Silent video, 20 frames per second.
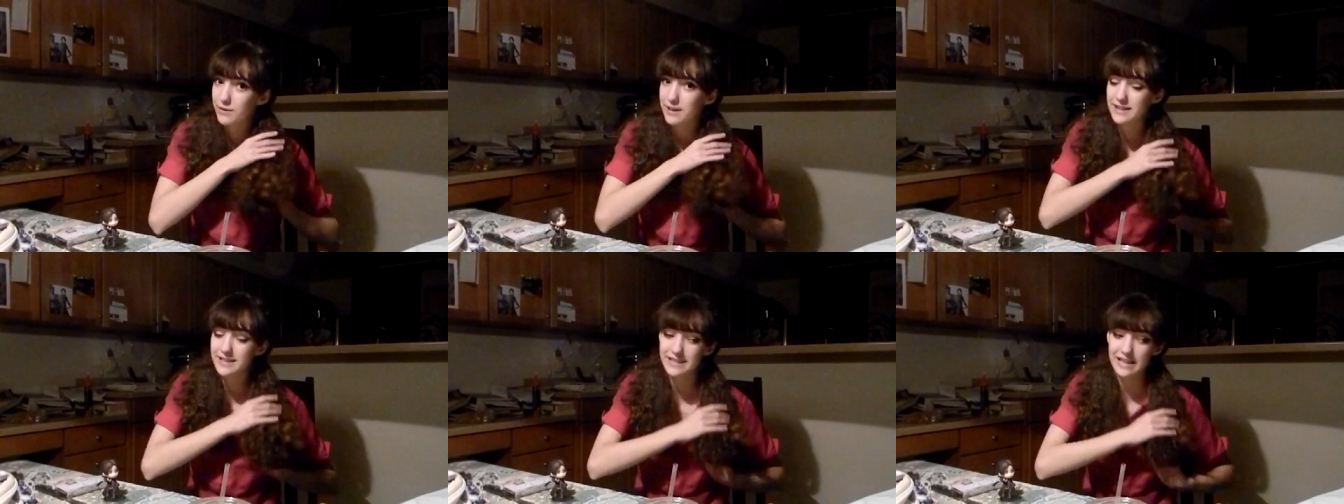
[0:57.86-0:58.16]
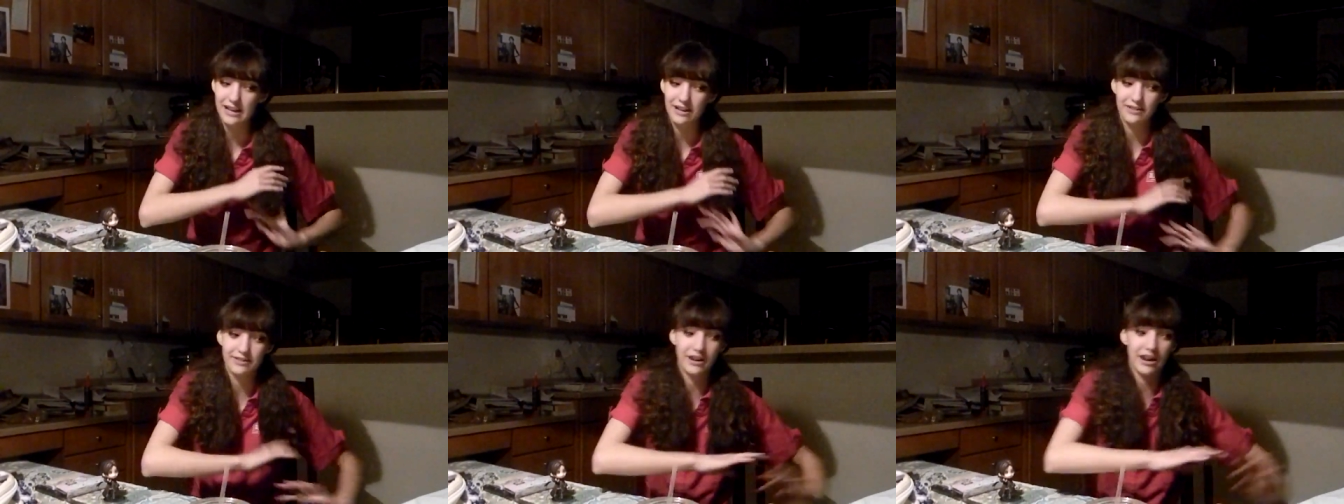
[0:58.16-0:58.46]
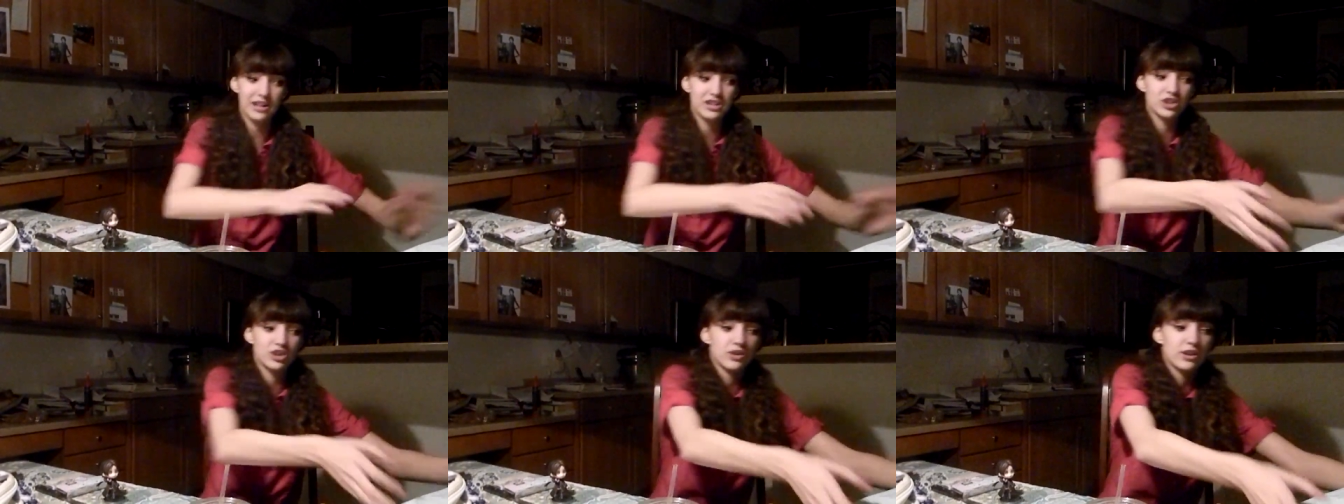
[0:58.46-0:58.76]
resell, they're
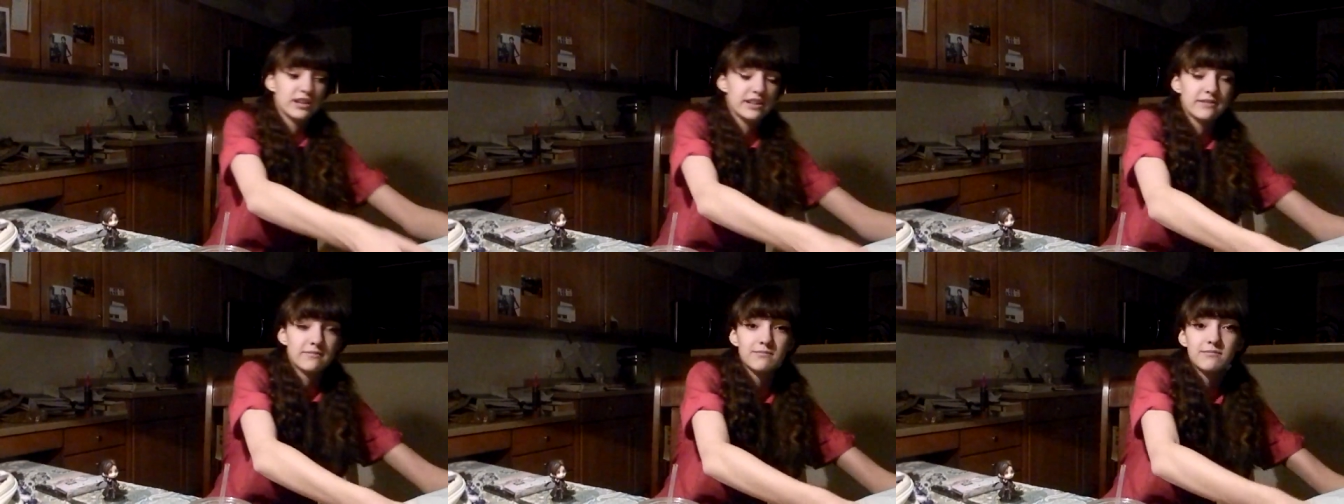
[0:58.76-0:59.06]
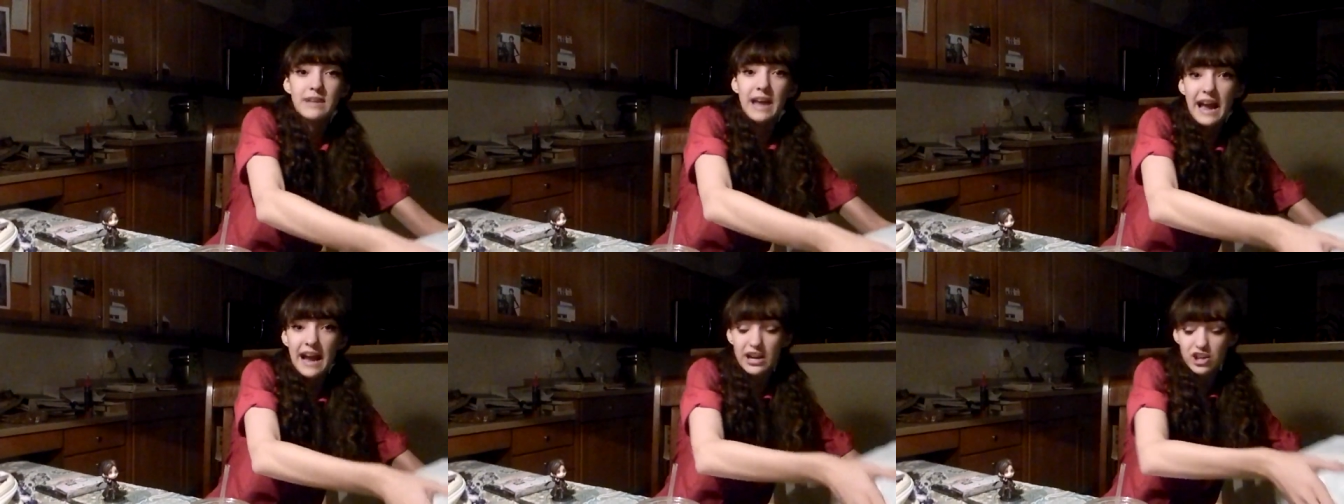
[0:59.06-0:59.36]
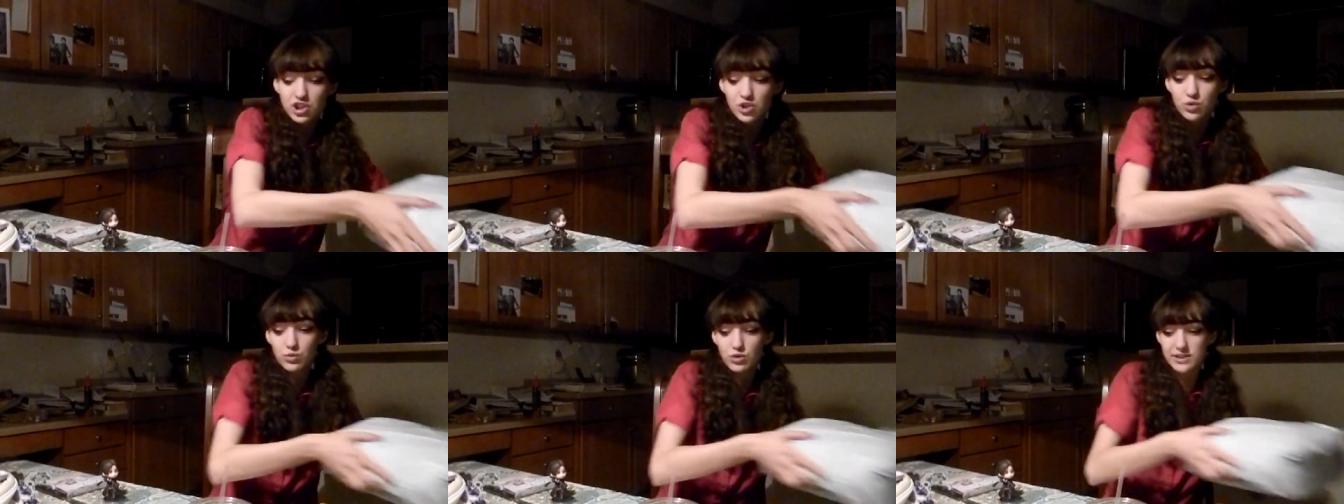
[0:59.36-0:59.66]
actually like
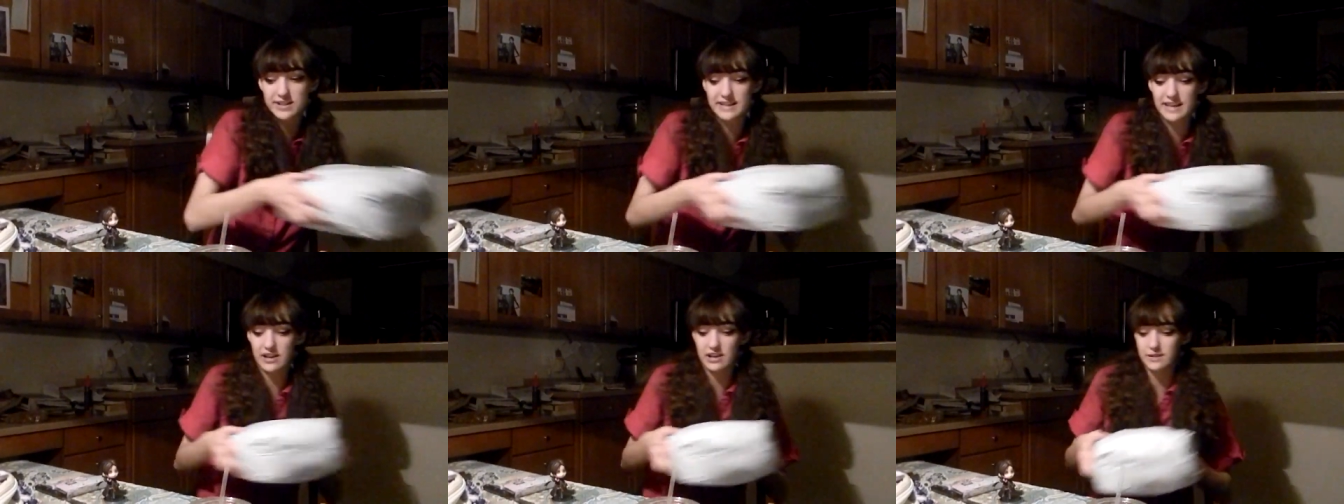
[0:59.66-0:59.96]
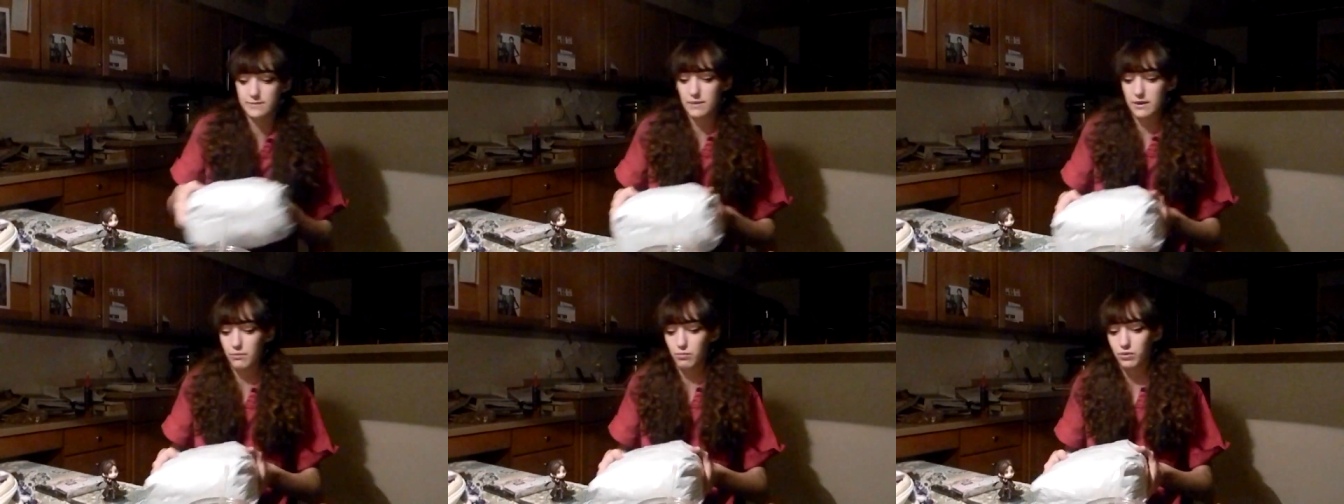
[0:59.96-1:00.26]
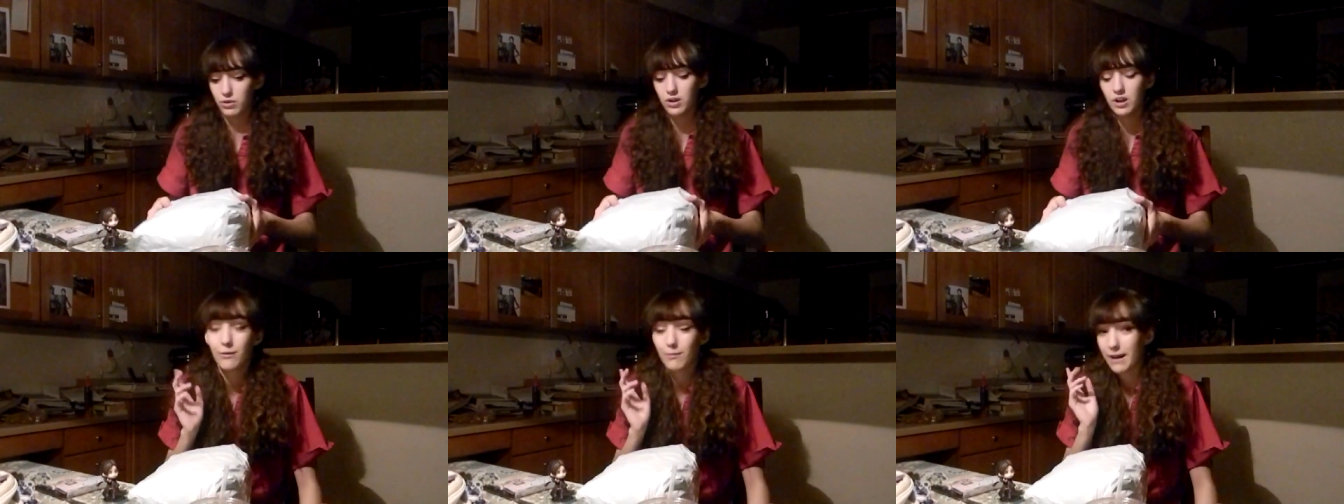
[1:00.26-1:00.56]
actual salespeople.